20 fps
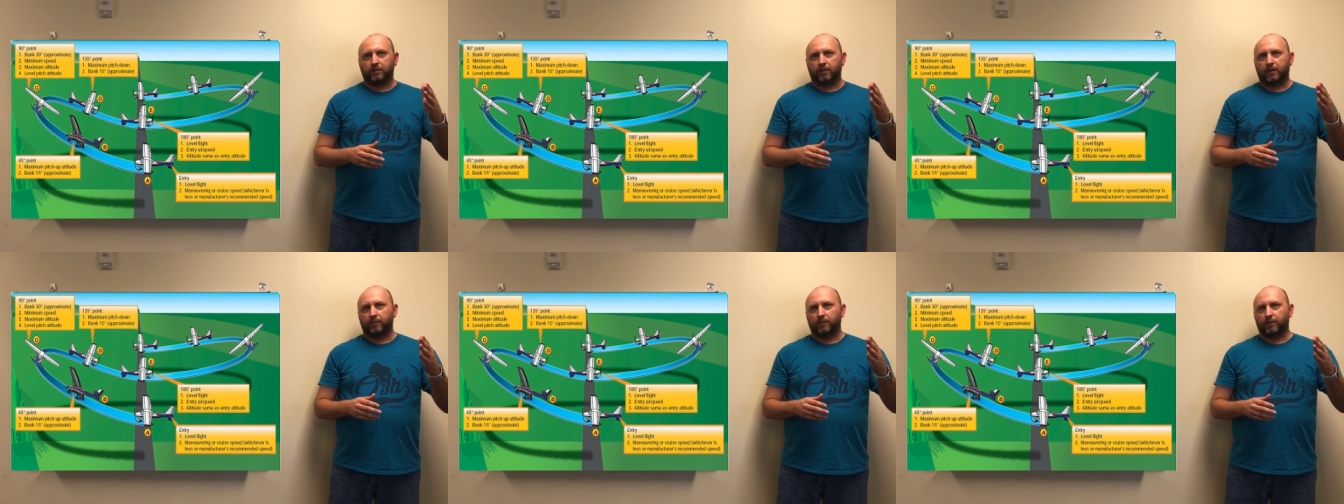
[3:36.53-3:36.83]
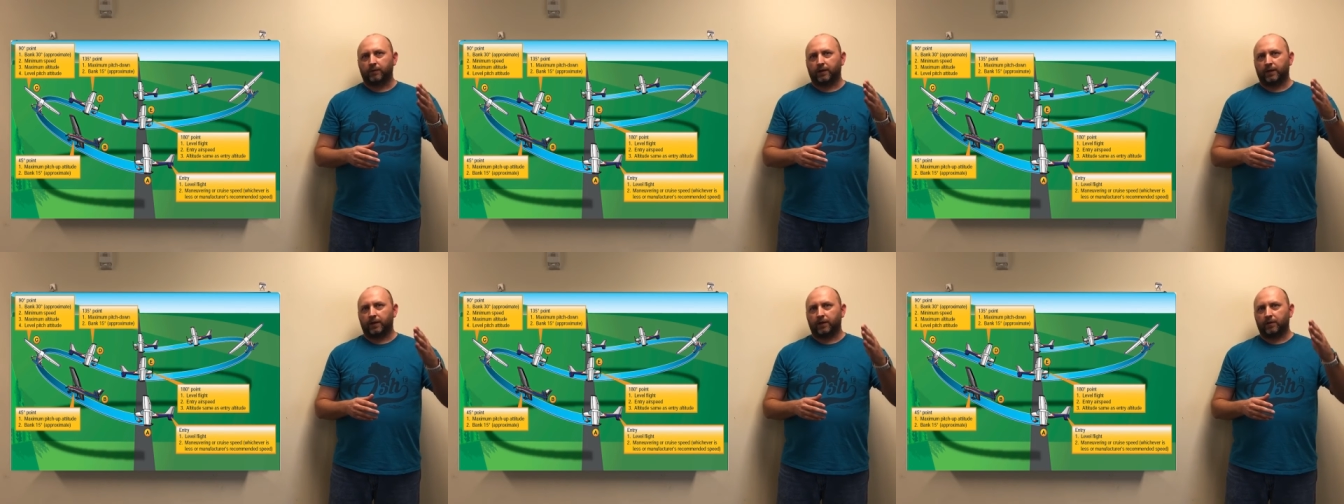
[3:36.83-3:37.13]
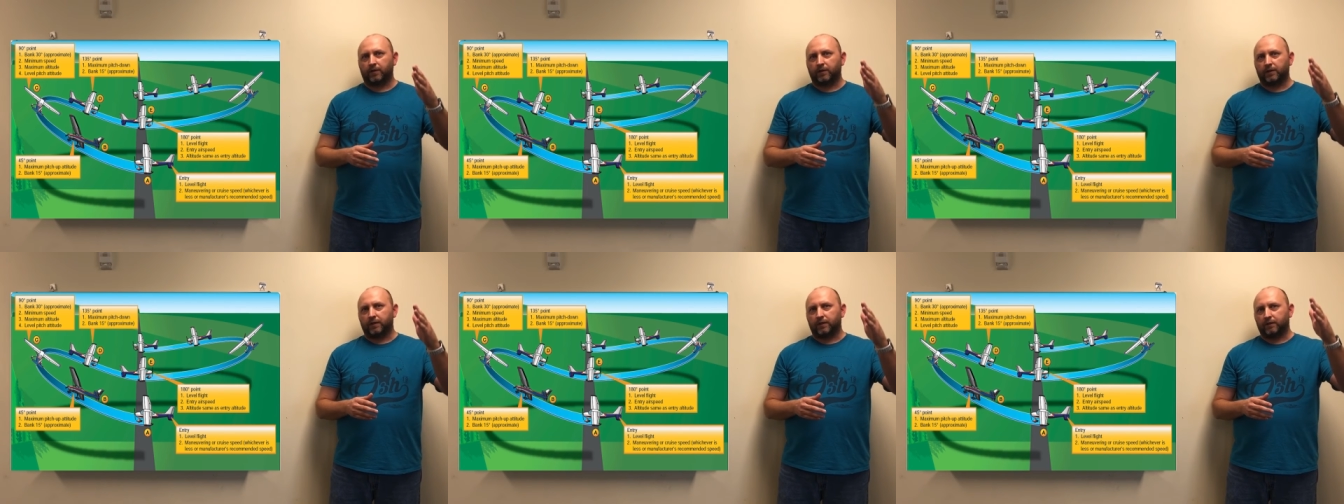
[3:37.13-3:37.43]
coming
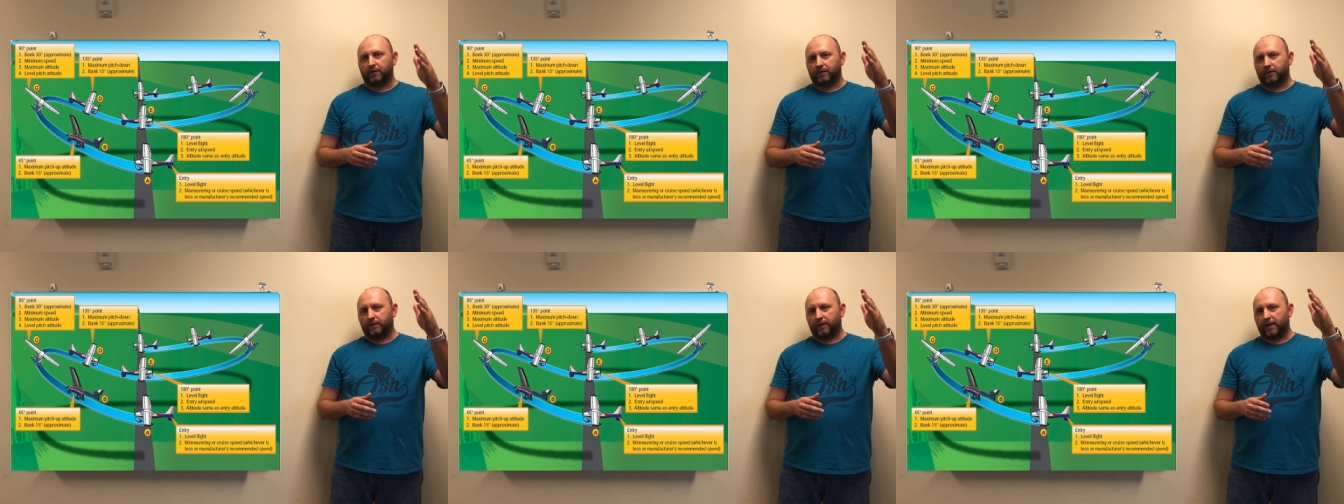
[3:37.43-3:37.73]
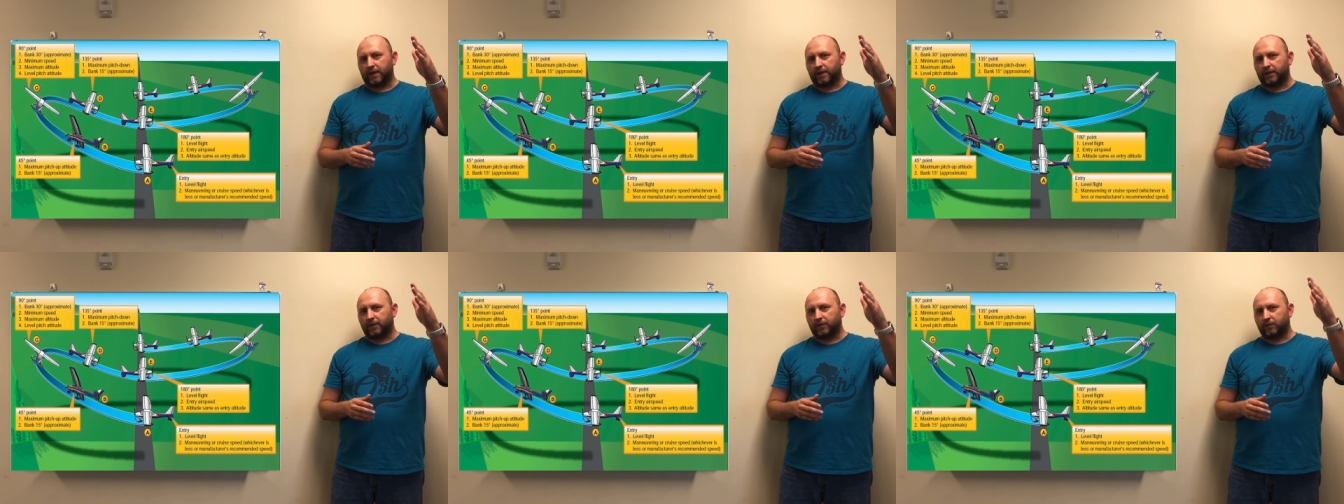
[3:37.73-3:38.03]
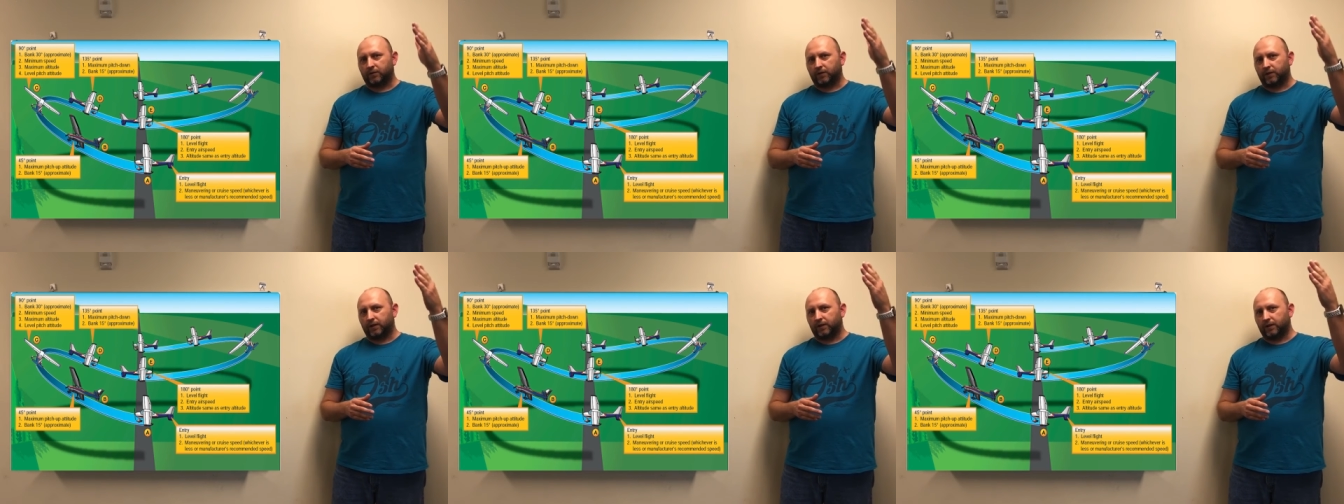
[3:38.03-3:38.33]
around at 90
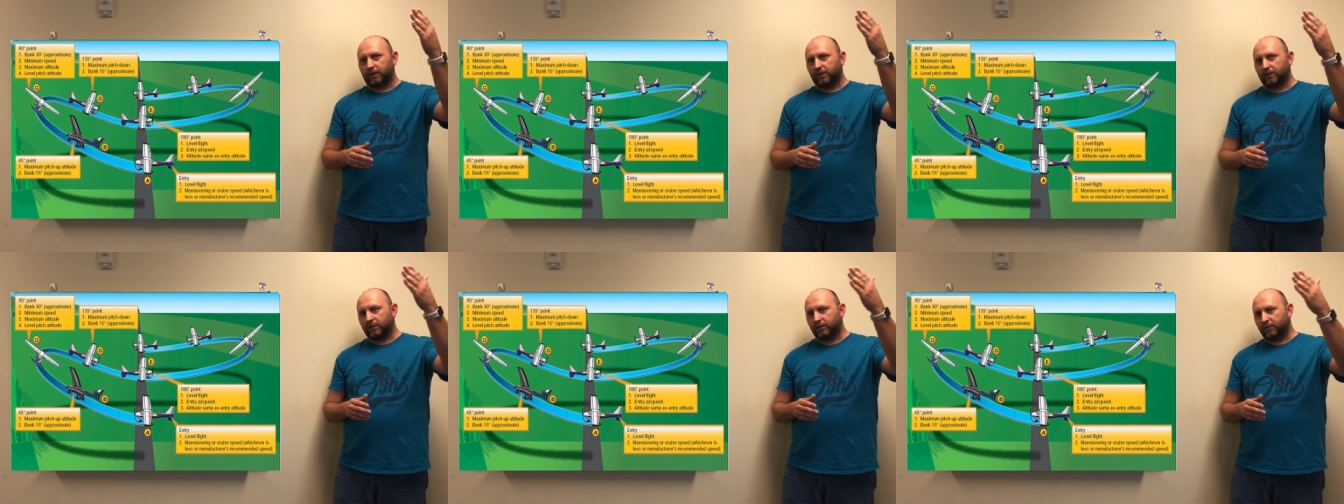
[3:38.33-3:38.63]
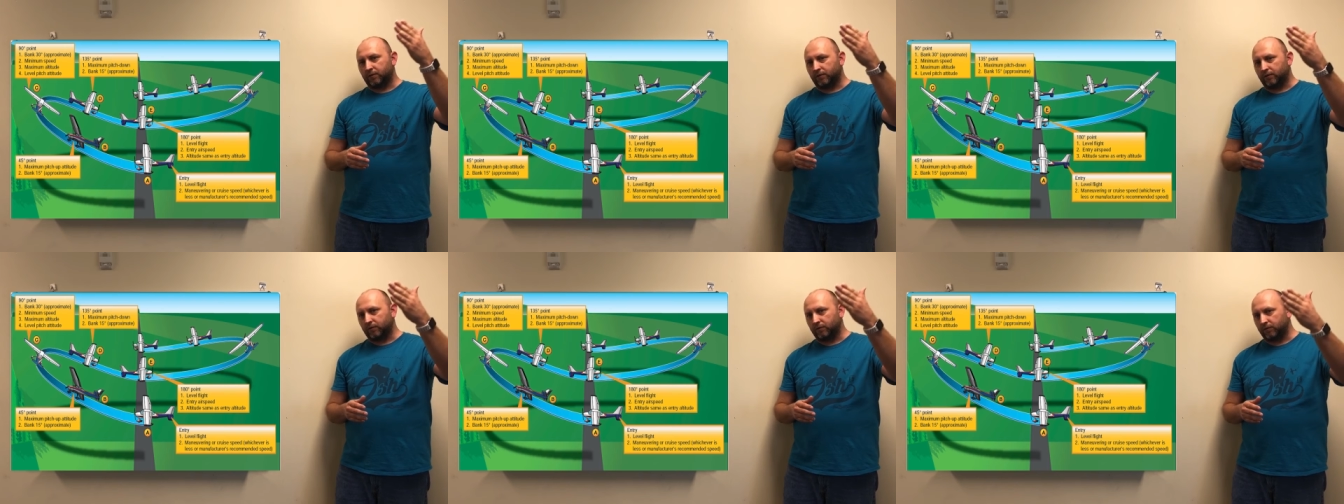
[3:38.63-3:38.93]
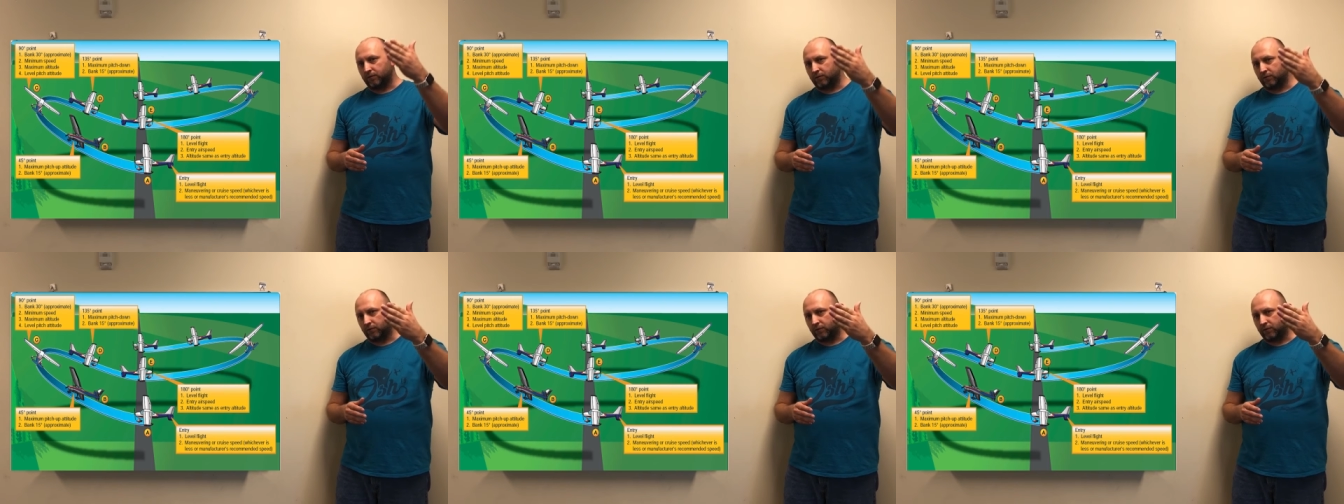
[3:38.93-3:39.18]
degrees, your